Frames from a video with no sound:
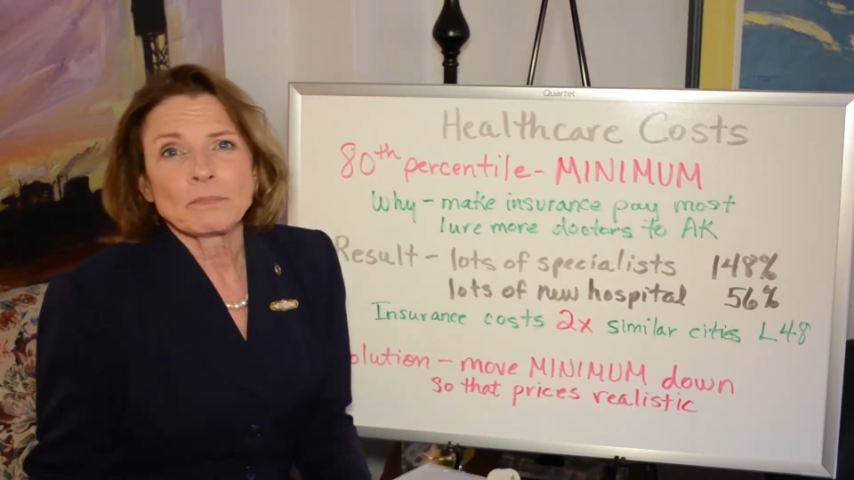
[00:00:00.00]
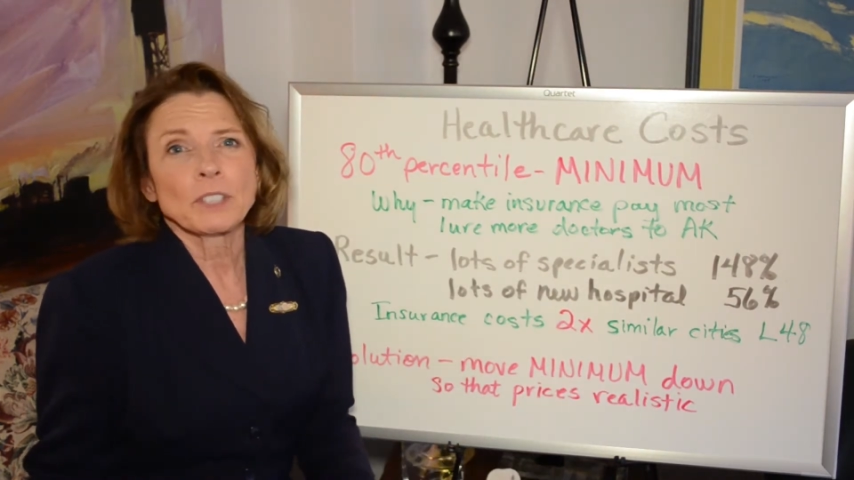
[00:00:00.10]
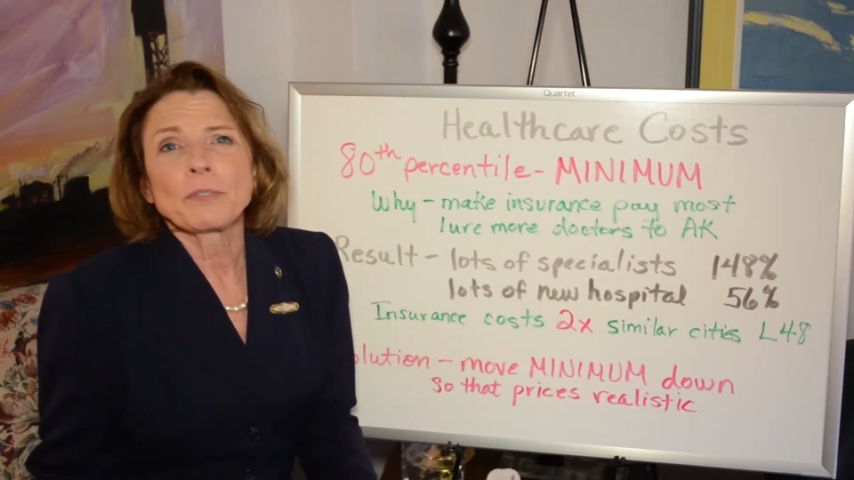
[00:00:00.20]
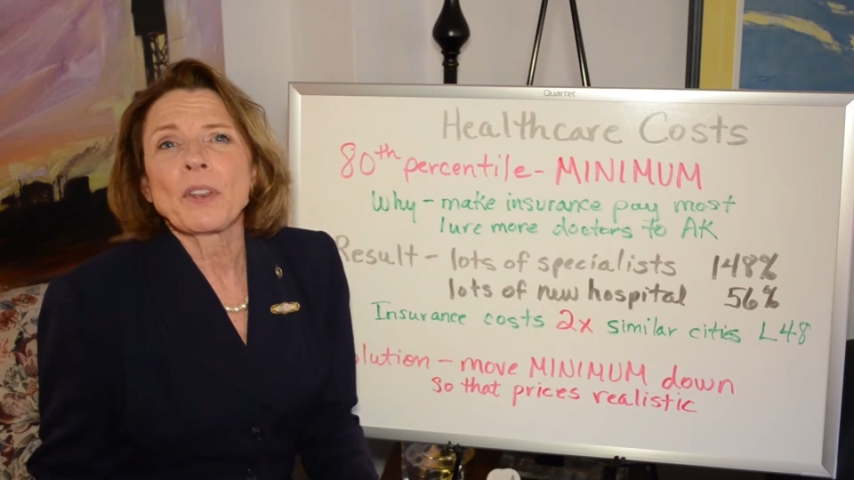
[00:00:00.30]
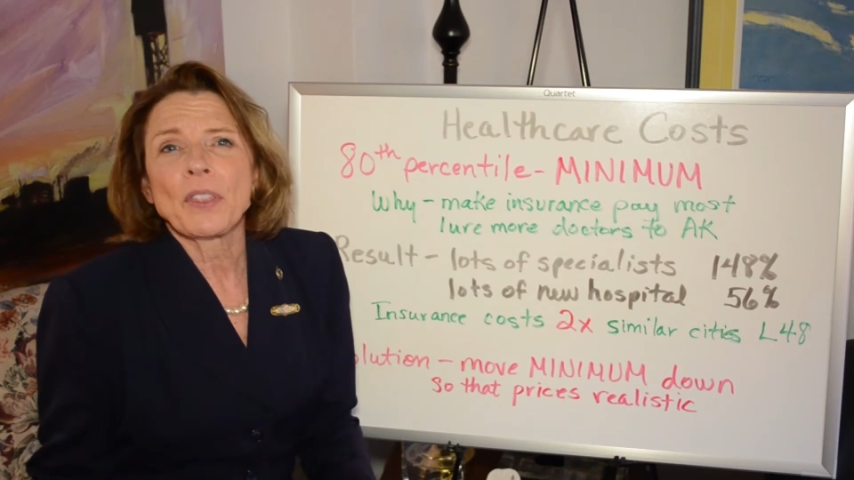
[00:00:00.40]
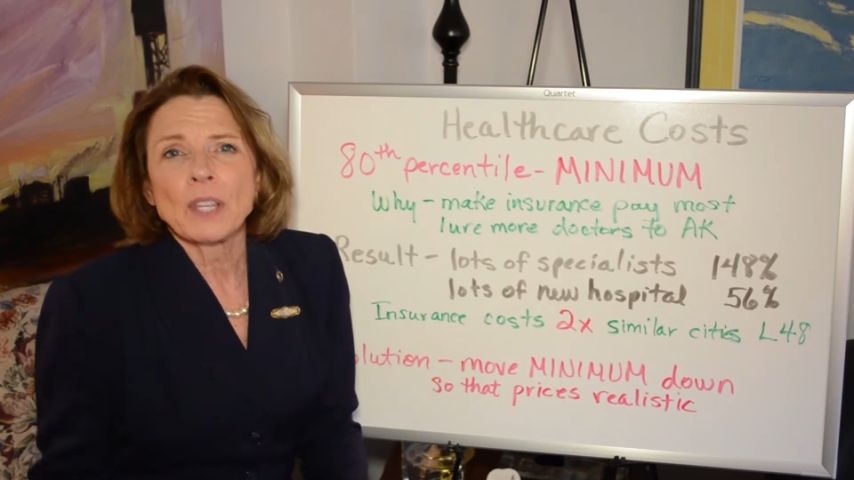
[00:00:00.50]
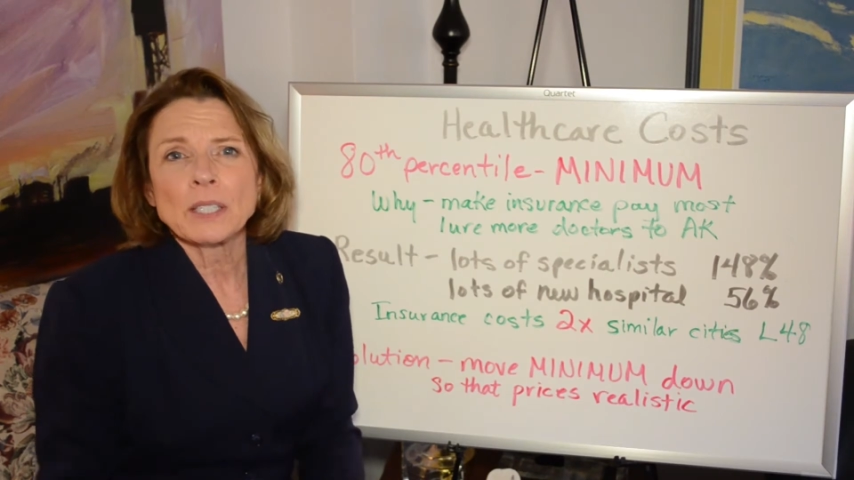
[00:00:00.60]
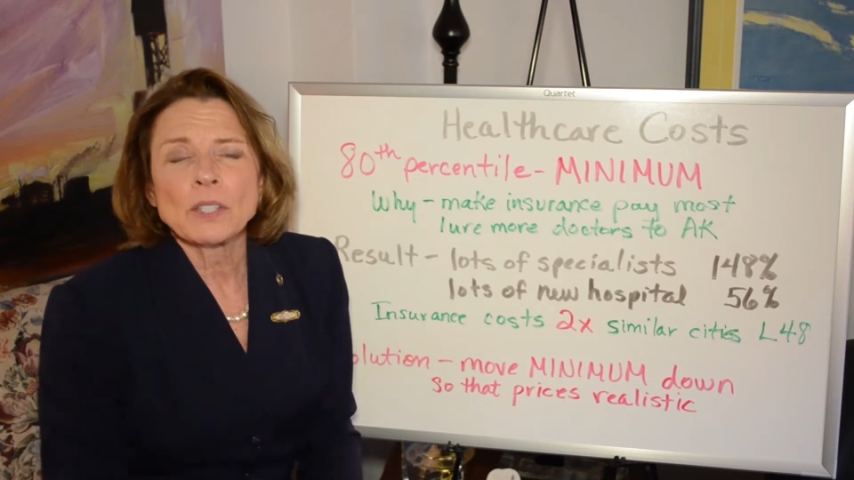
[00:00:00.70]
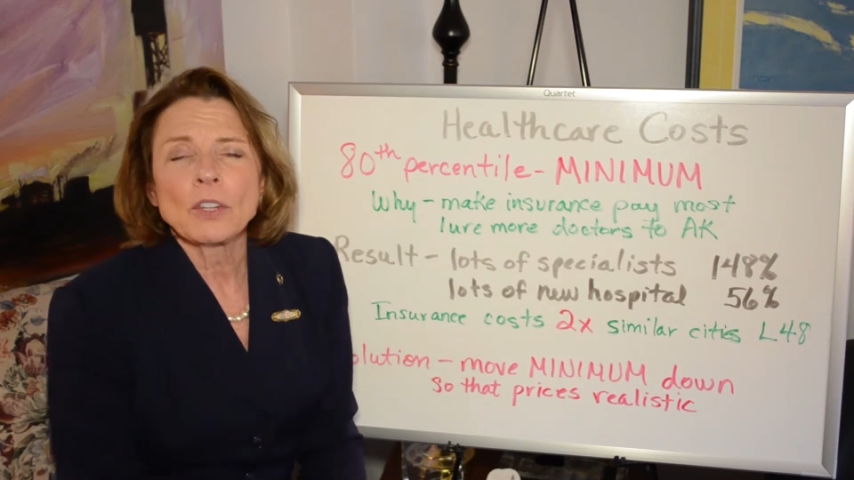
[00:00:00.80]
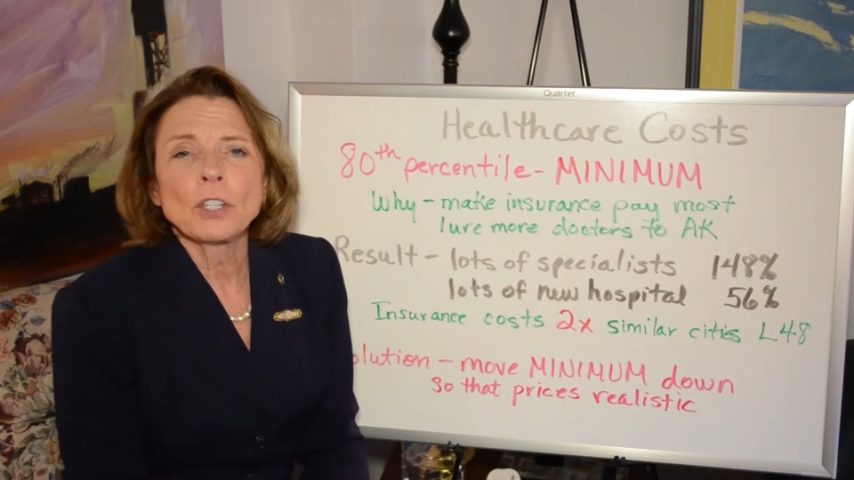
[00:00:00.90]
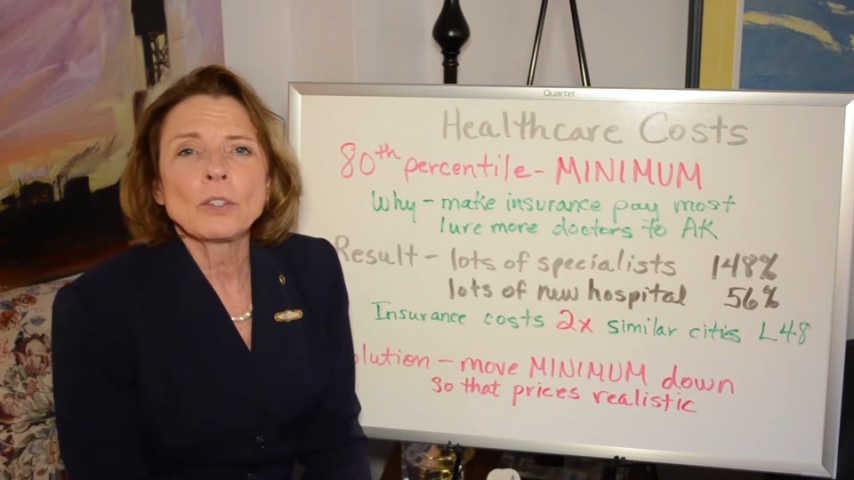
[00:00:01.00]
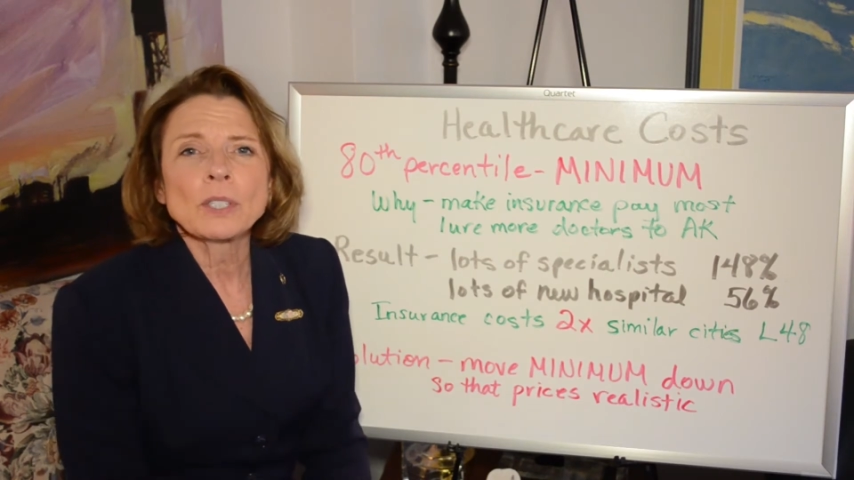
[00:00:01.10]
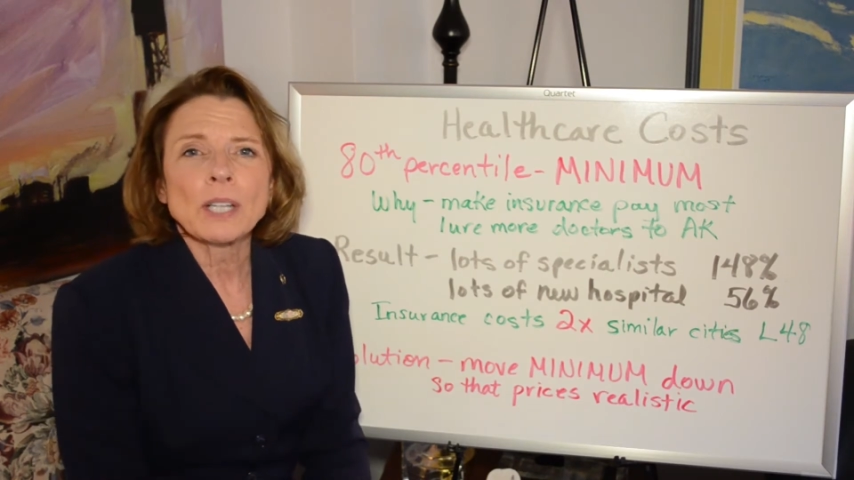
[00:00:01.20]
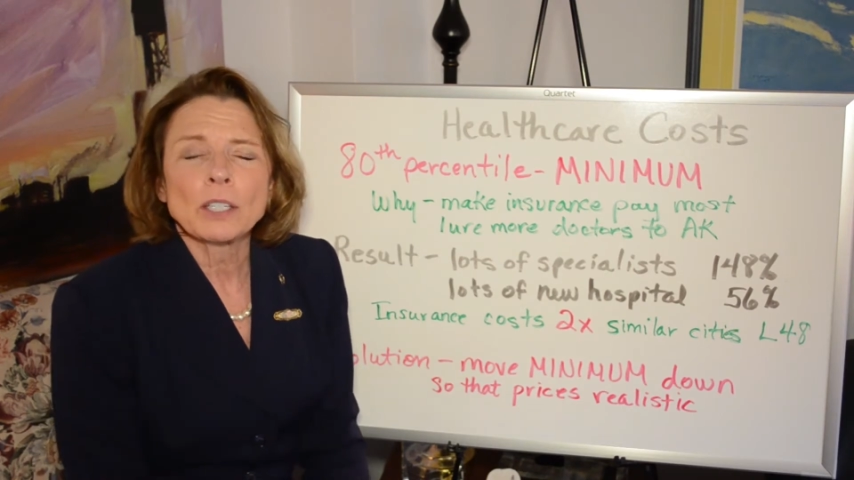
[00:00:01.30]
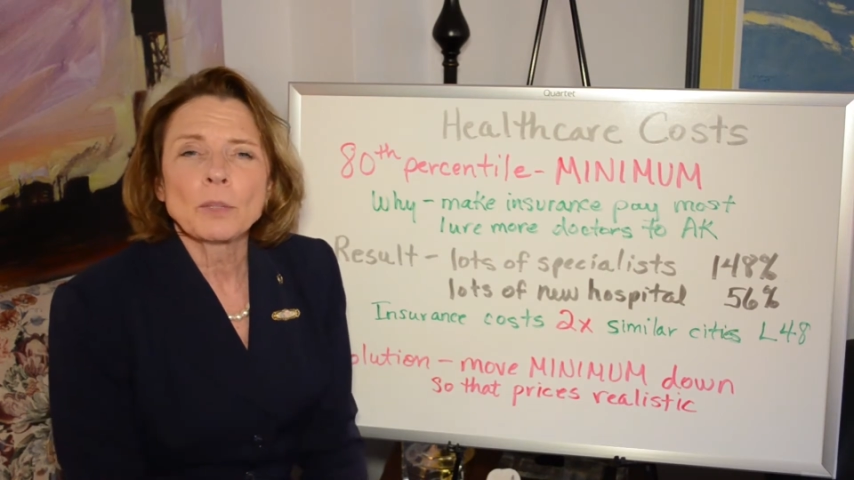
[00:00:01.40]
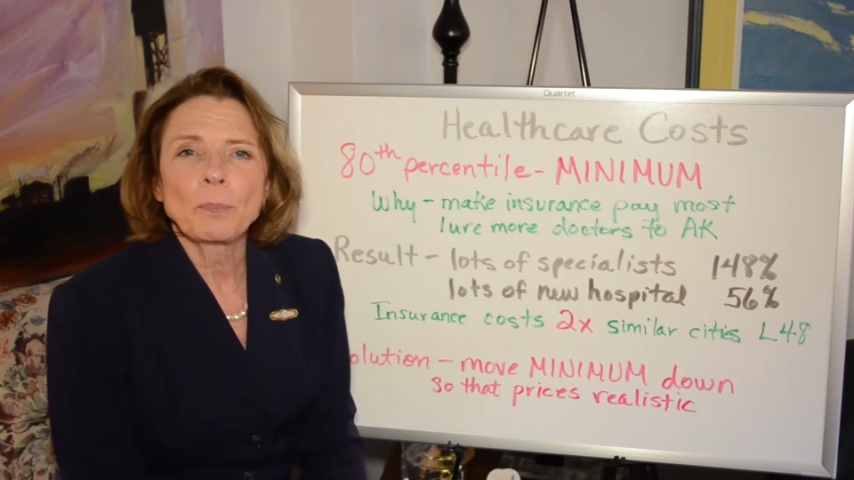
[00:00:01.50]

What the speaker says: different things in the newsletter,